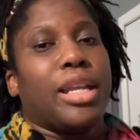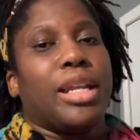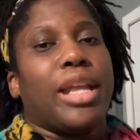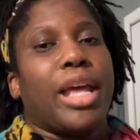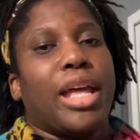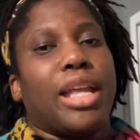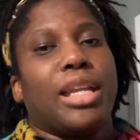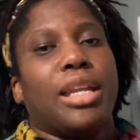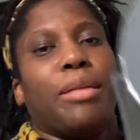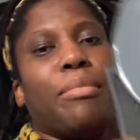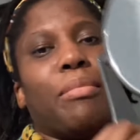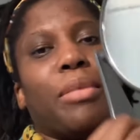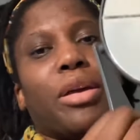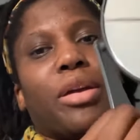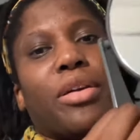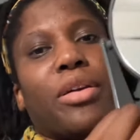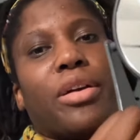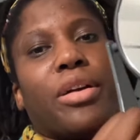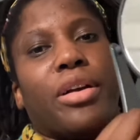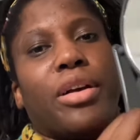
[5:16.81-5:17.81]
dandy
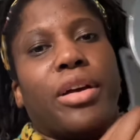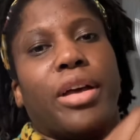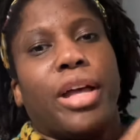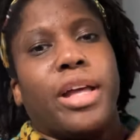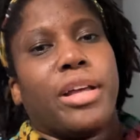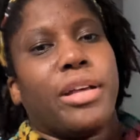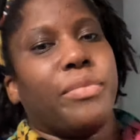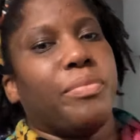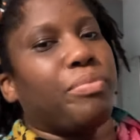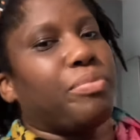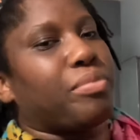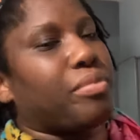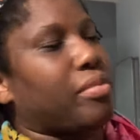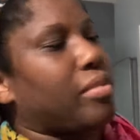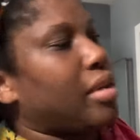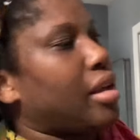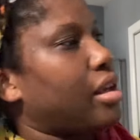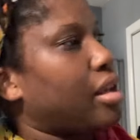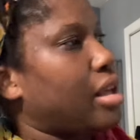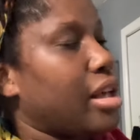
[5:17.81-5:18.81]
mirror and
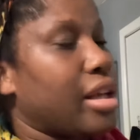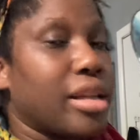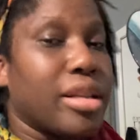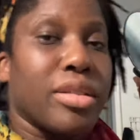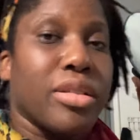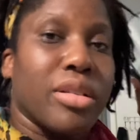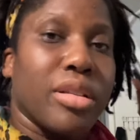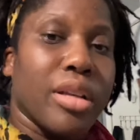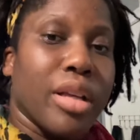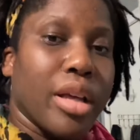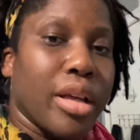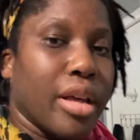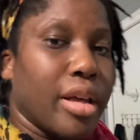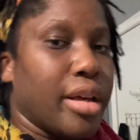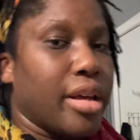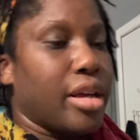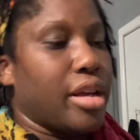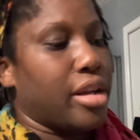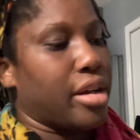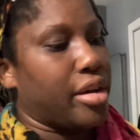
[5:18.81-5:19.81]
get,
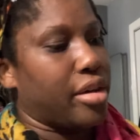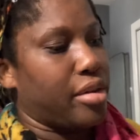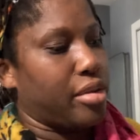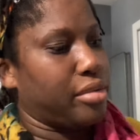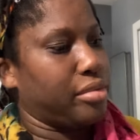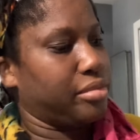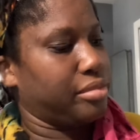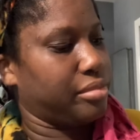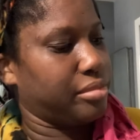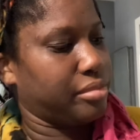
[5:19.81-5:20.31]
you know,